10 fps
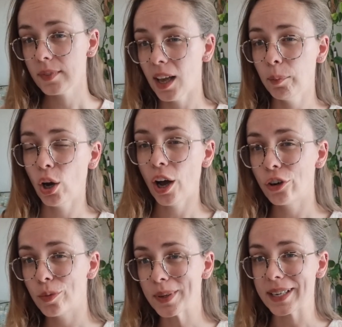not
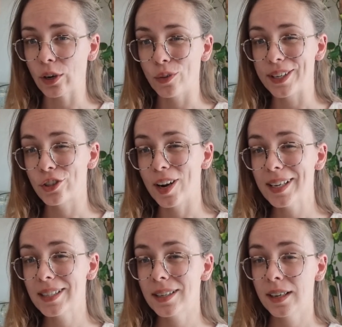100% on this
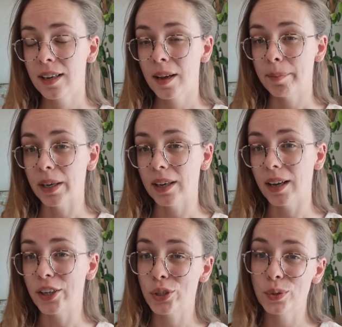dress, but
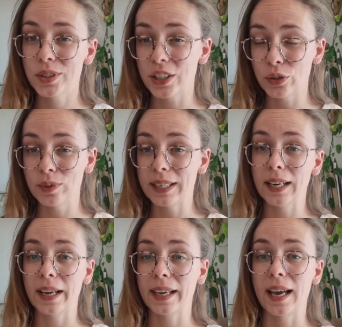I do still really
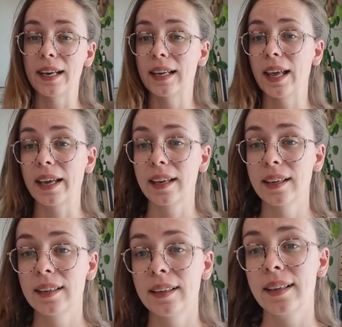like it and I like
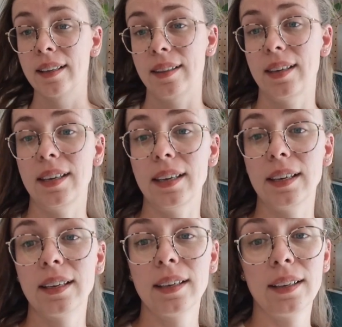
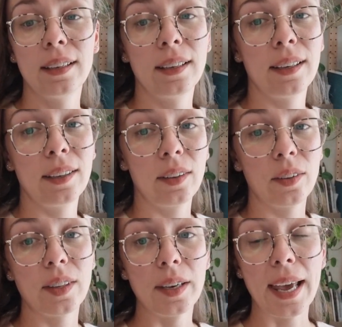the
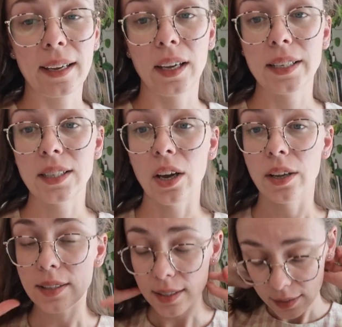neckline darts.